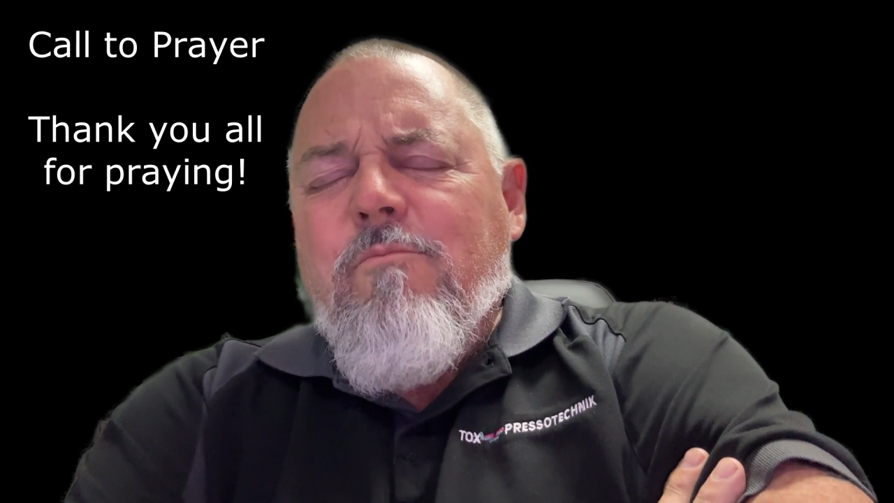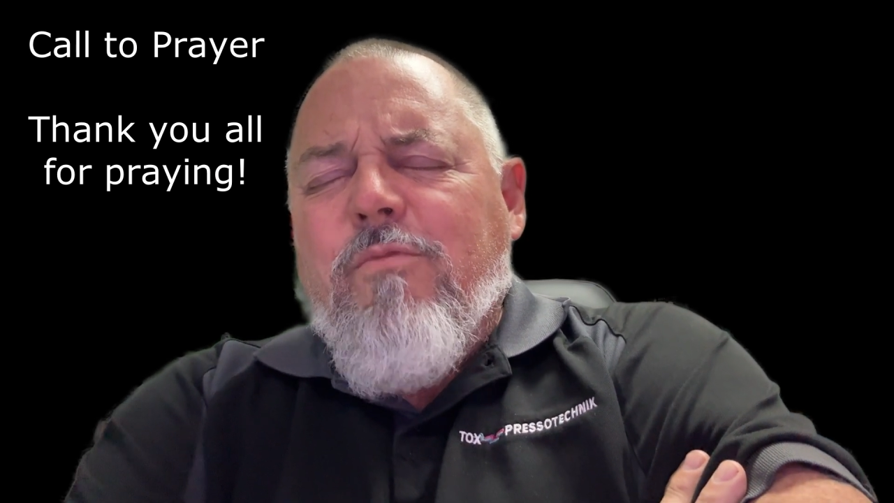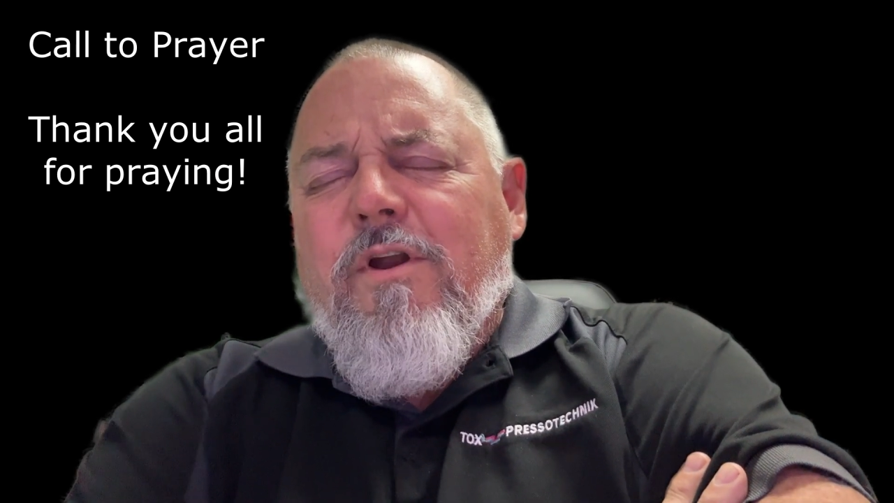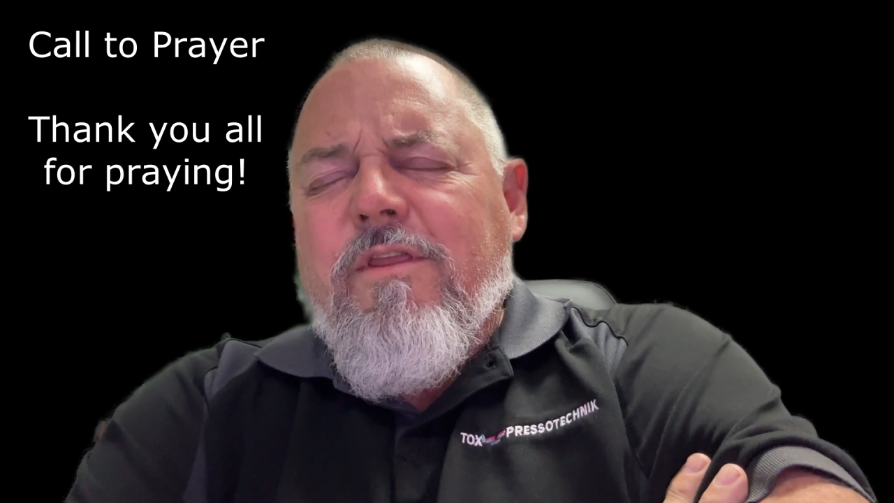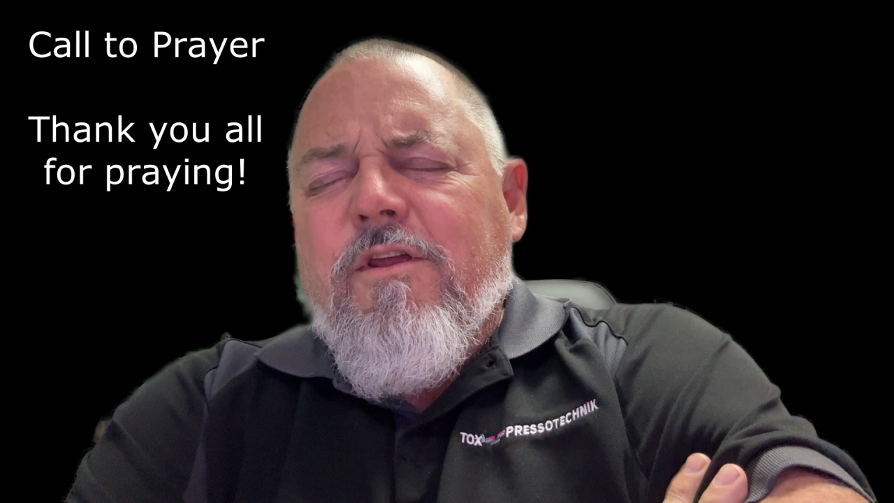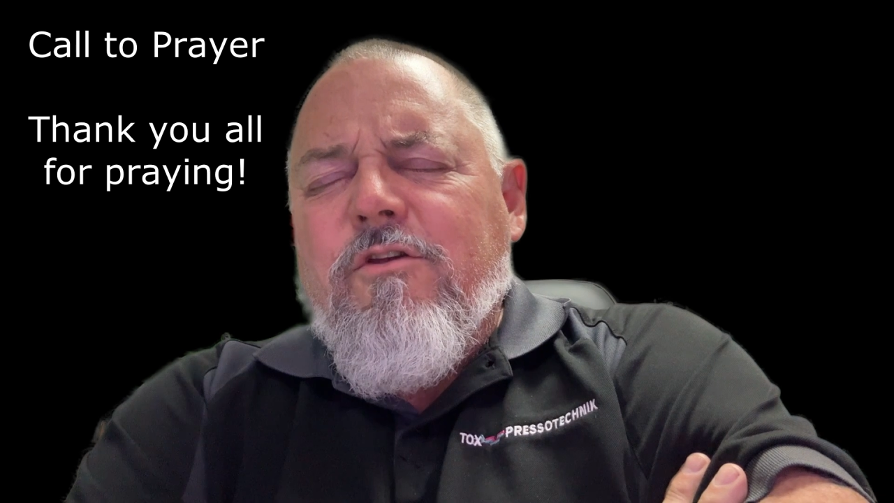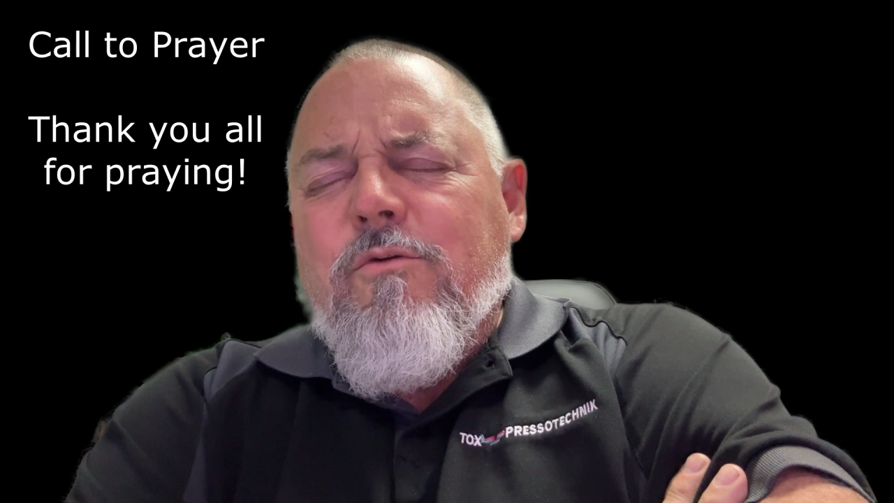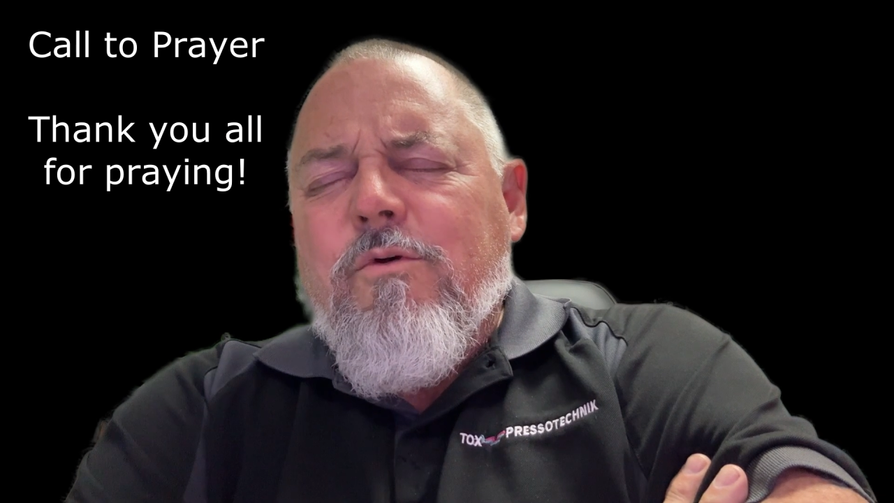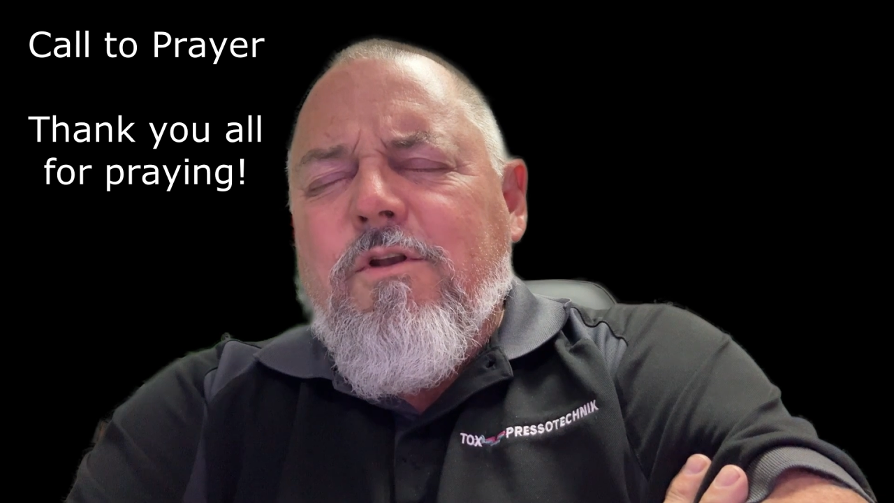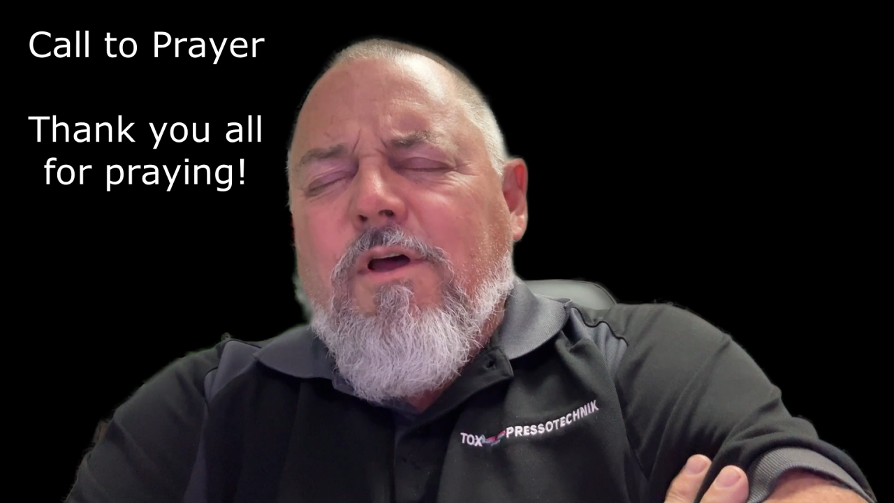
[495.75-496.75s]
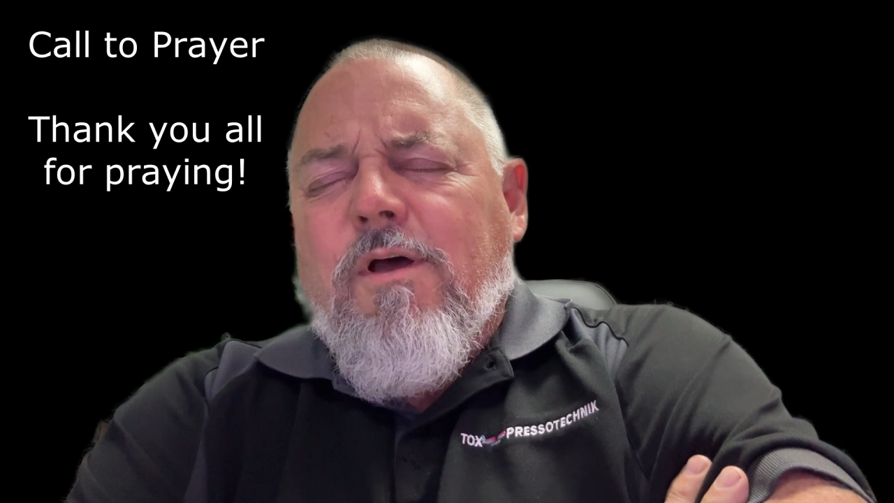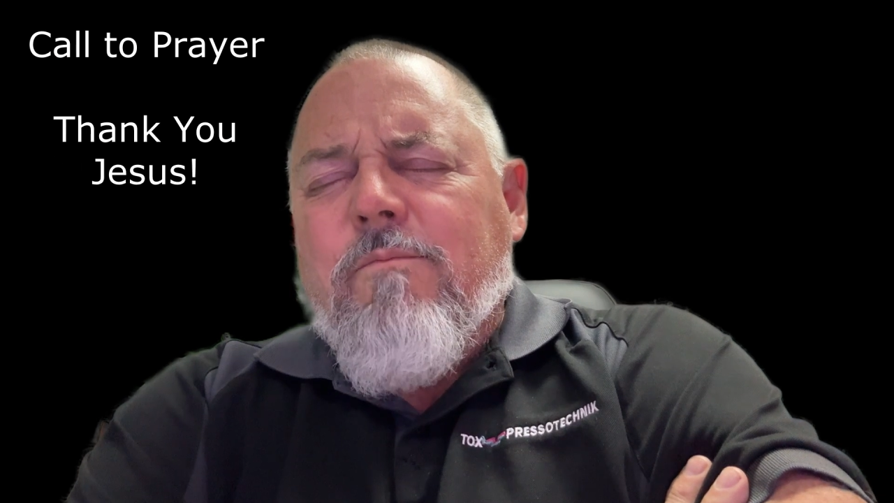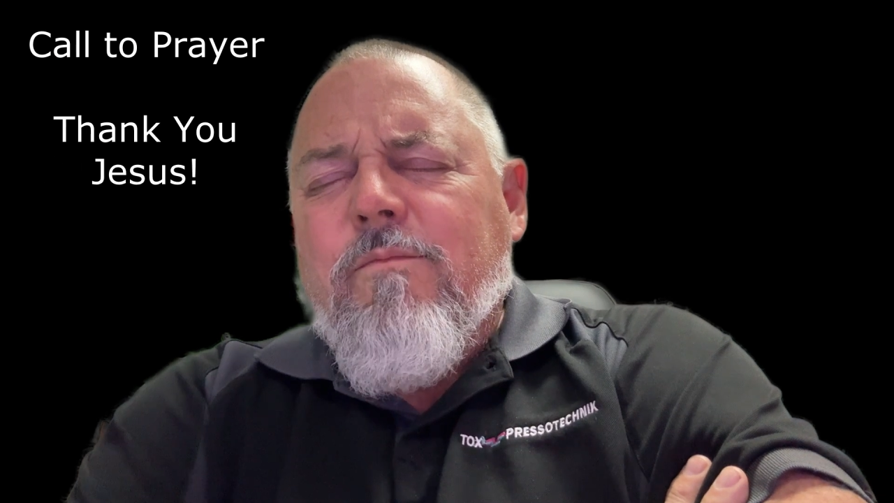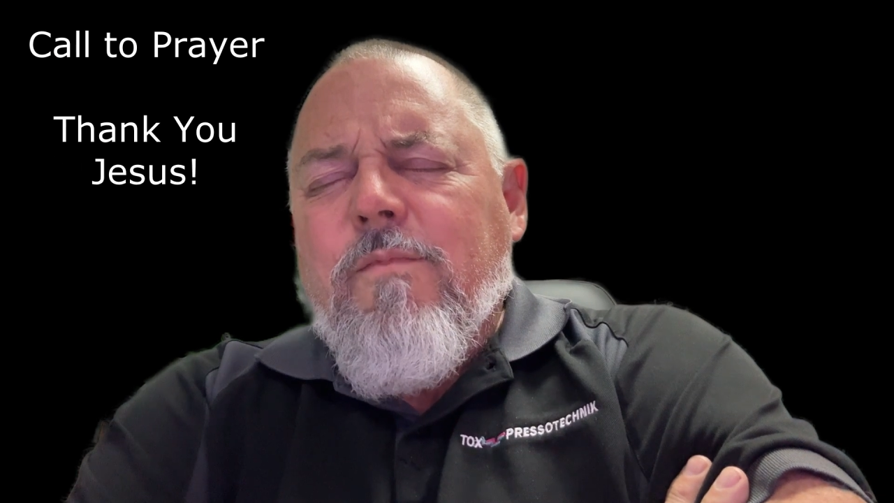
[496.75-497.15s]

Pray that you would um,